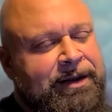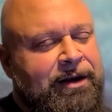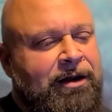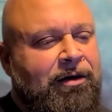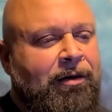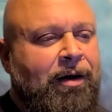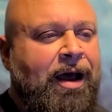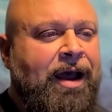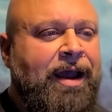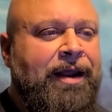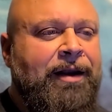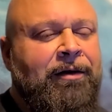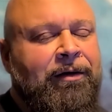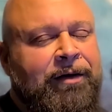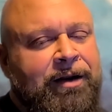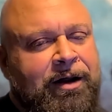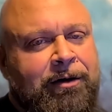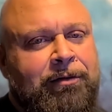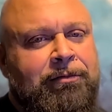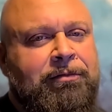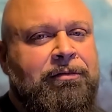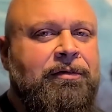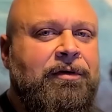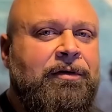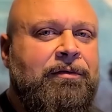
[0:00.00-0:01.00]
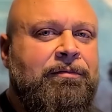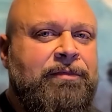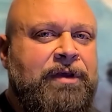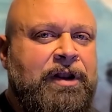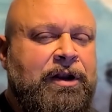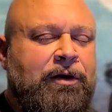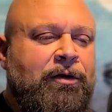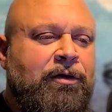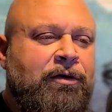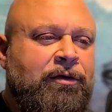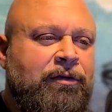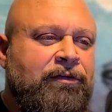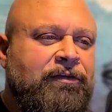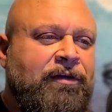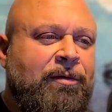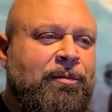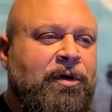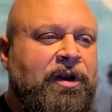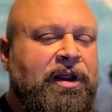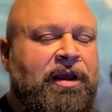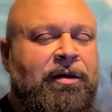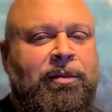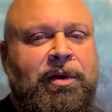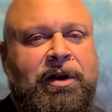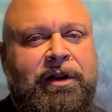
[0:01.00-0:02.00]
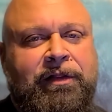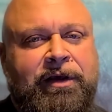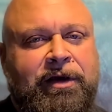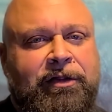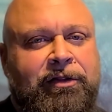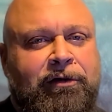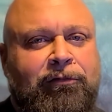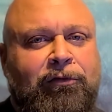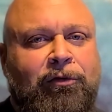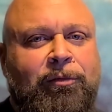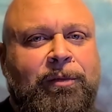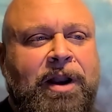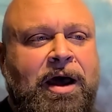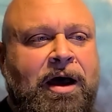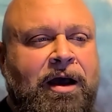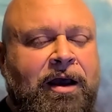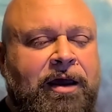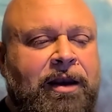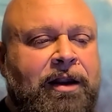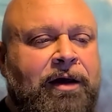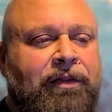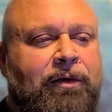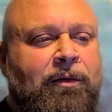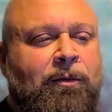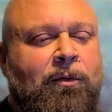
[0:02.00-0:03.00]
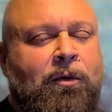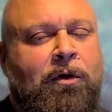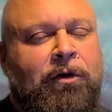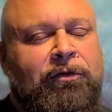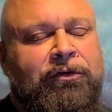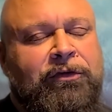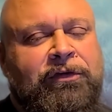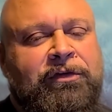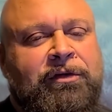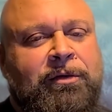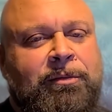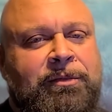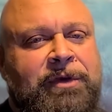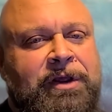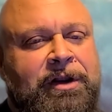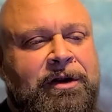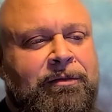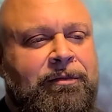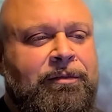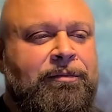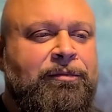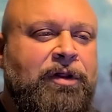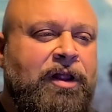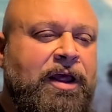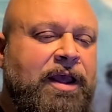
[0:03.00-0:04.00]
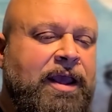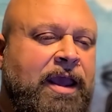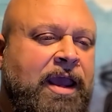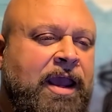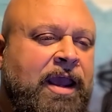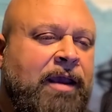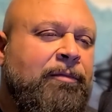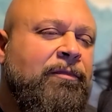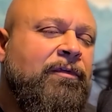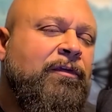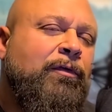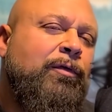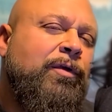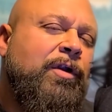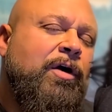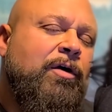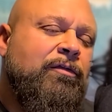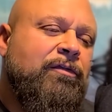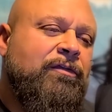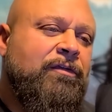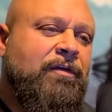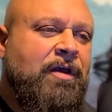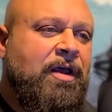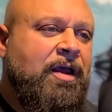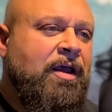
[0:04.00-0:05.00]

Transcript: I don't know. Could somebody have been in the other room knocking on the wall just to, play games? Who knows?